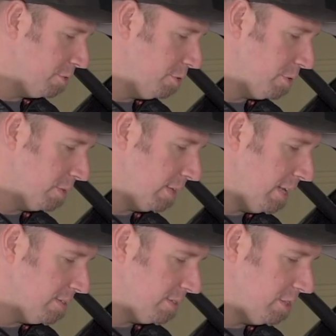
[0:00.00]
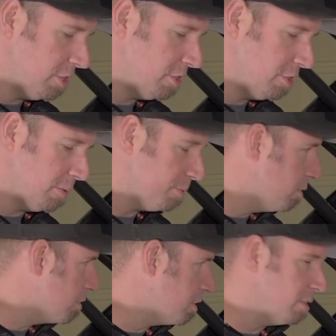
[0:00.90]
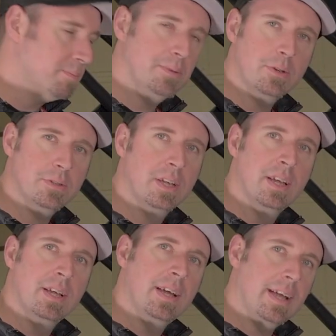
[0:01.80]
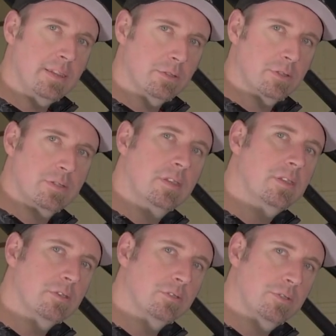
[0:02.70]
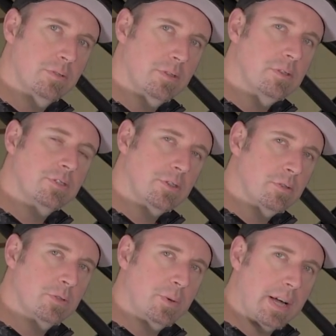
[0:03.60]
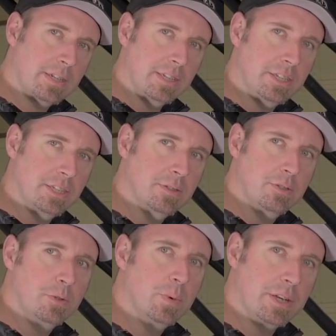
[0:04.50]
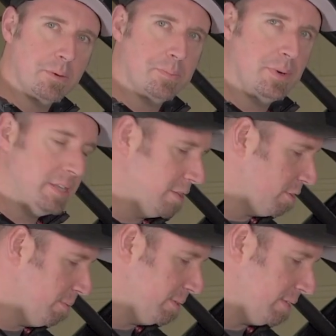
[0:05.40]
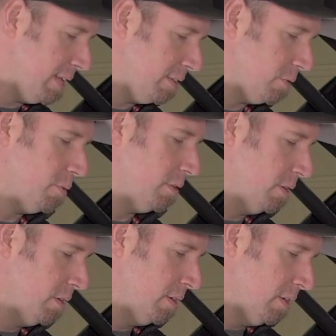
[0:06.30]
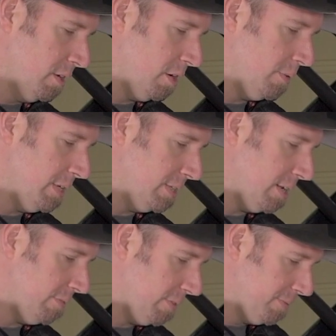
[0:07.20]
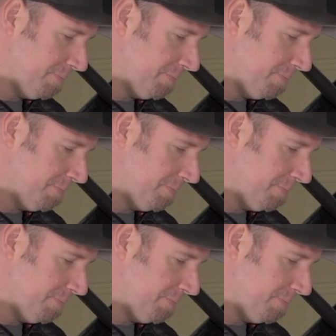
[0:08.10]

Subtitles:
So you can easily just jump to a certain mode, and those zones will actually chill to what your predetermined settings were already saved.